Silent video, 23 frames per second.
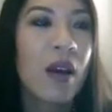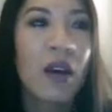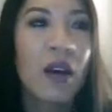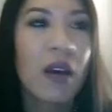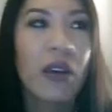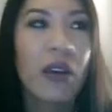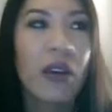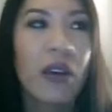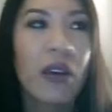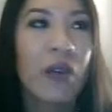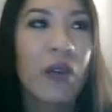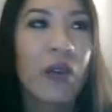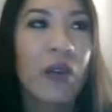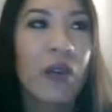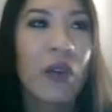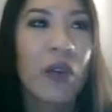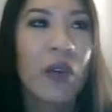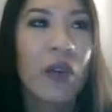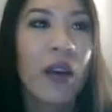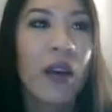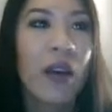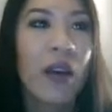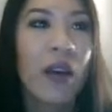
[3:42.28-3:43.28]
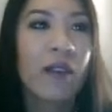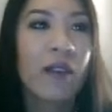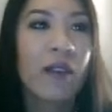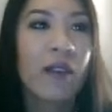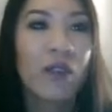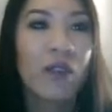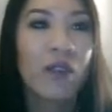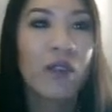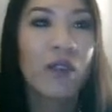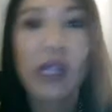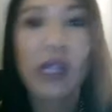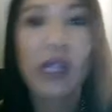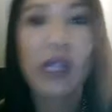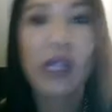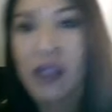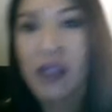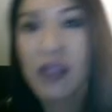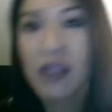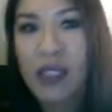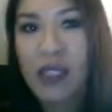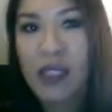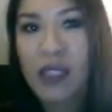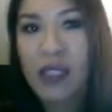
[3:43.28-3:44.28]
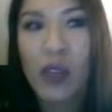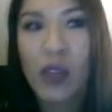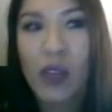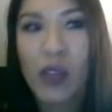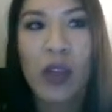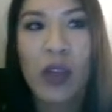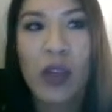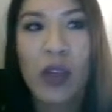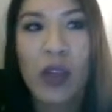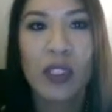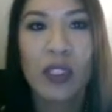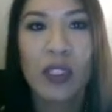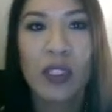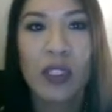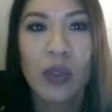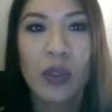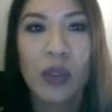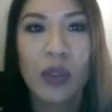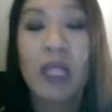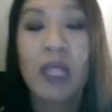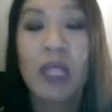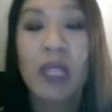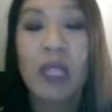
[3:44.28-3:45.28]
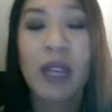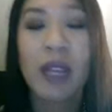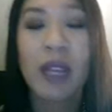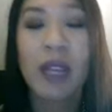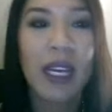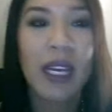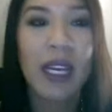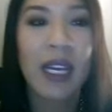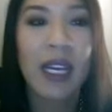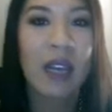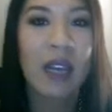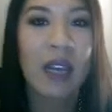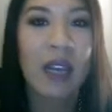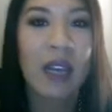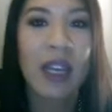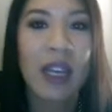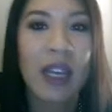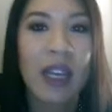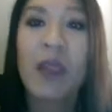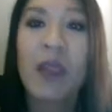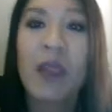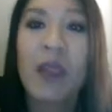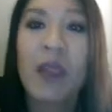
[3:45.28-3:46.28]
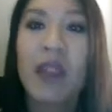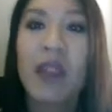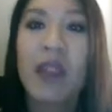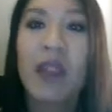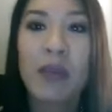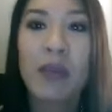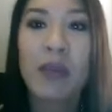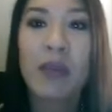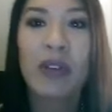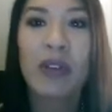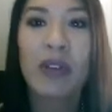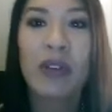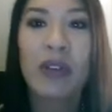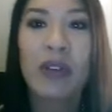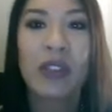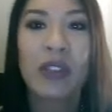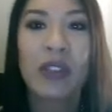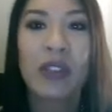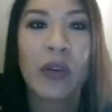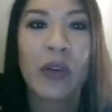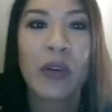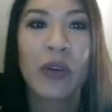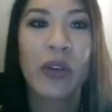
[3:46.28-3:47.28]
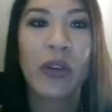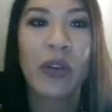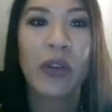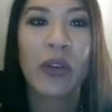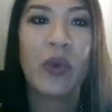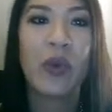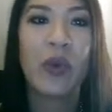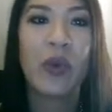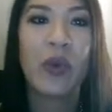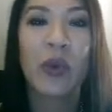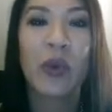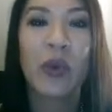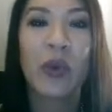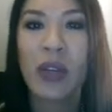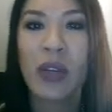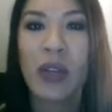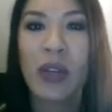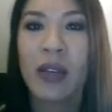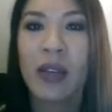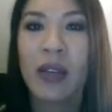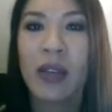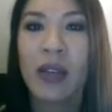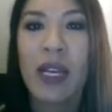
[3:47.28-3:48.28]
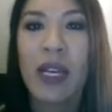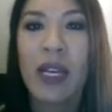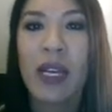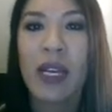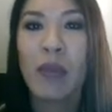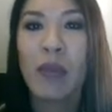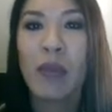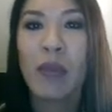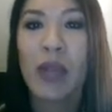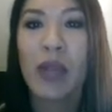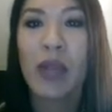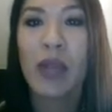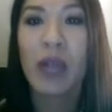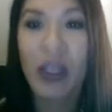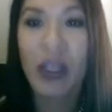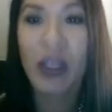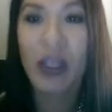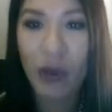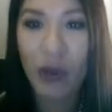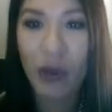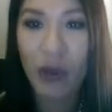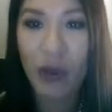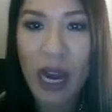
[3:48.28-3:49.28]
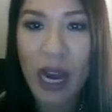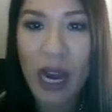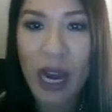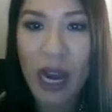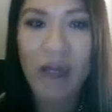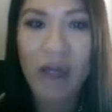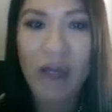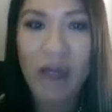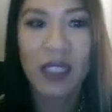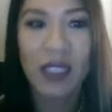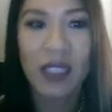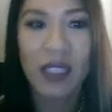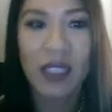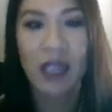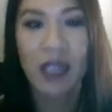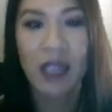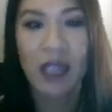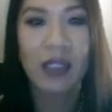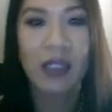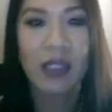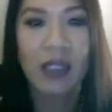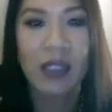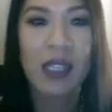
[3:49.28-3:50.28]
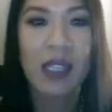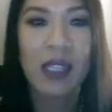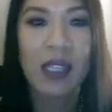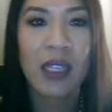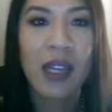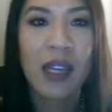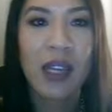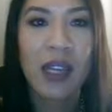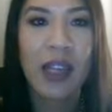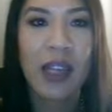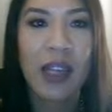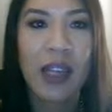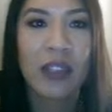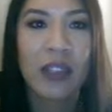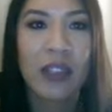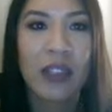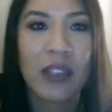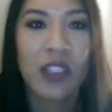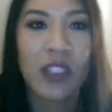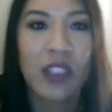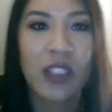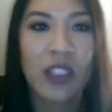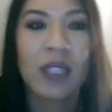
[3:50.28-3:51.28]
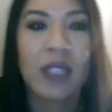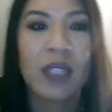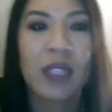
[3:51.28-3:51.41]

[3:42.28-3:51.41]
when you have trends that you want to display, anything with numbers where you can put in your graphs and just